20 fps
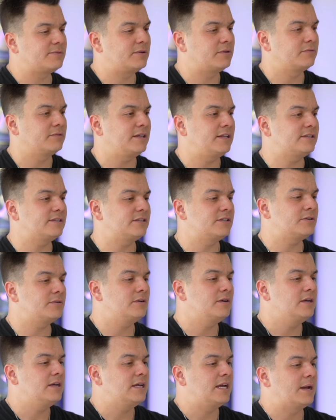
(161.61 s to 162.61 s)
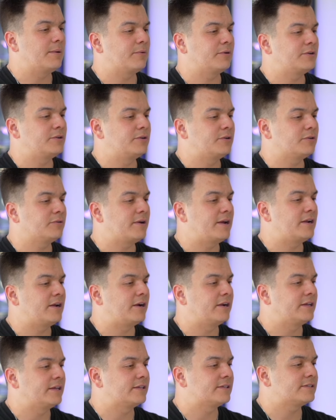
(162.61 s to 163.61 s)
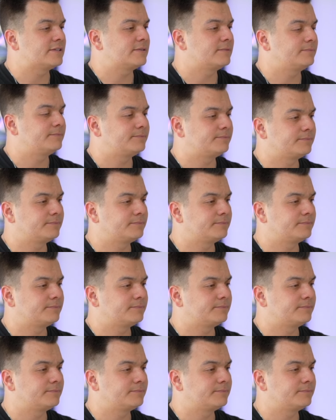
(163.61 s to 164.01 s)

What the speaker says: we don't need to, and we're gonna do create audience.